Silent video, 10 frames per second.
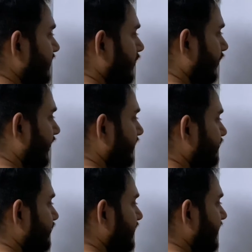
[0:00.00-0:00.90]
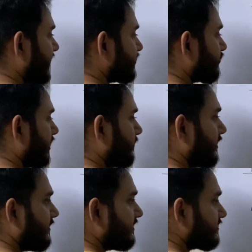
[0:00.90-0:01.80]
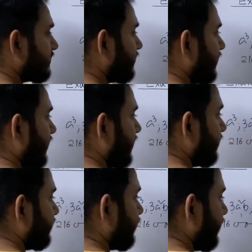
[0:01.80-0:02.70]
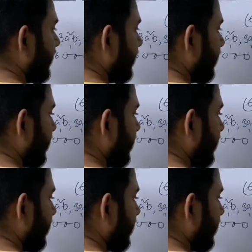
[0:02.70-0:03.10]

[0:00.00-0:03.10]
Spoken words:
Okay, 3A square B means 3,